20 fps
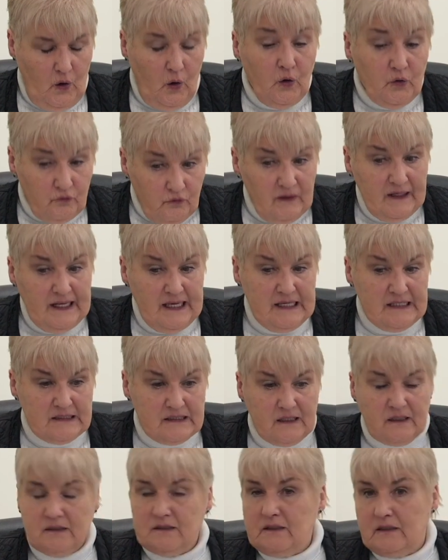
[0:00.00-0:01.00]

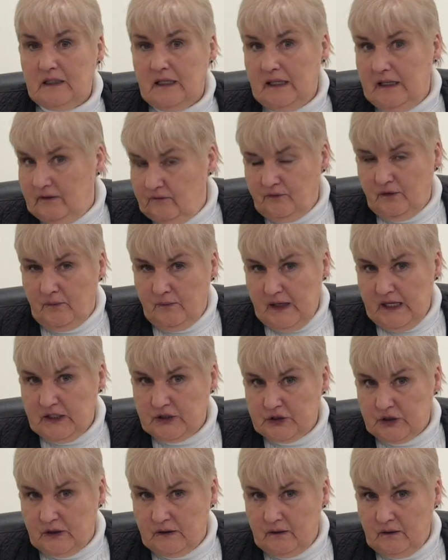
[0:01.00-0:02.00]
unrelated
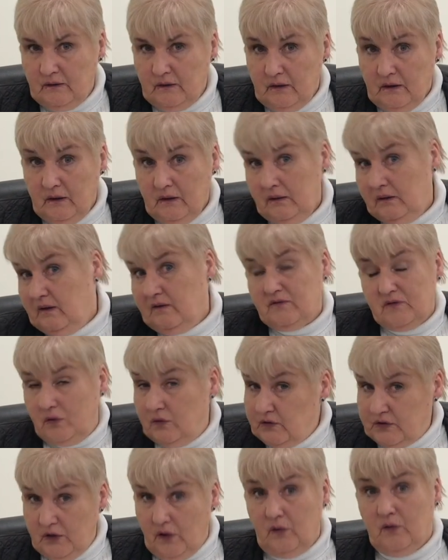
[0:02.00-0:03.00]
information, it's
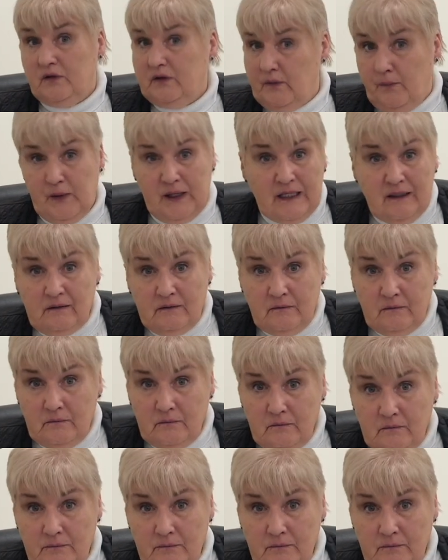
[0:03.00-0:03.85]
going to go in the bin.